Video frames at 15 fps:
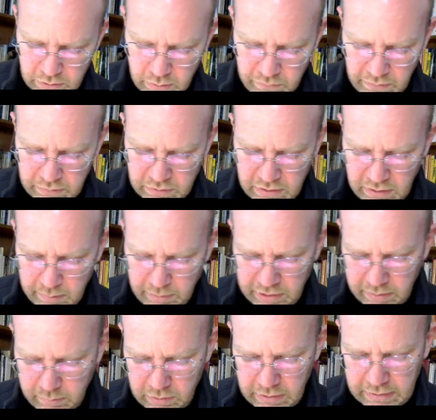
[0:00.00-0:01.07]
if I was thinking about
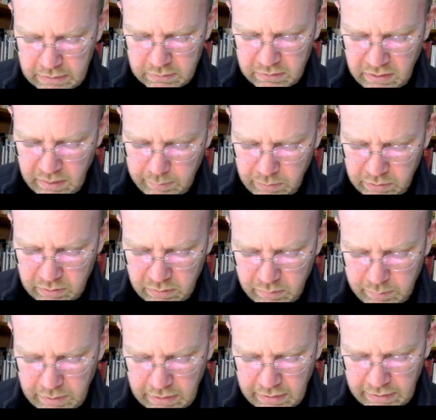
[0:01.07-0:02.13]
the molecular dipole, it would
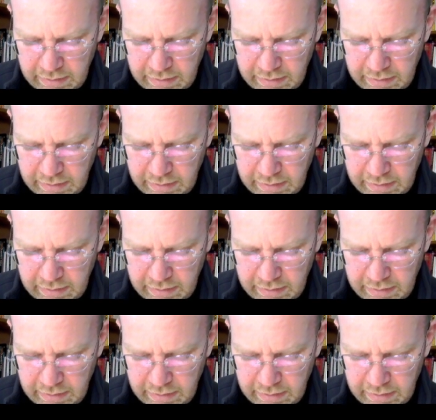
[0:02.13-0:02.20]
be like